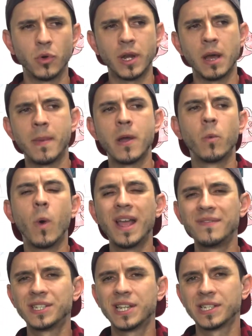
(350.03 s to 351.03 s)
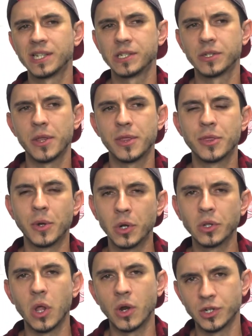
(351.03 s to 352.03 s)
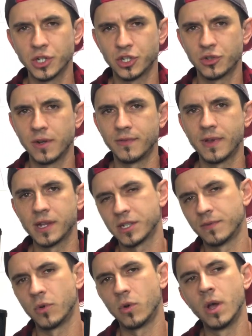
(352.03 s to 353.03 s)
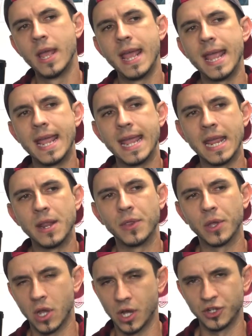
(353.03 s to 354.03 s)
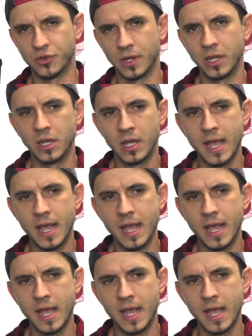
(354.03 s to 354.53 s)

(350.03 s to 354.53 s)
Now, my wife says it's the third largest street festival in the country,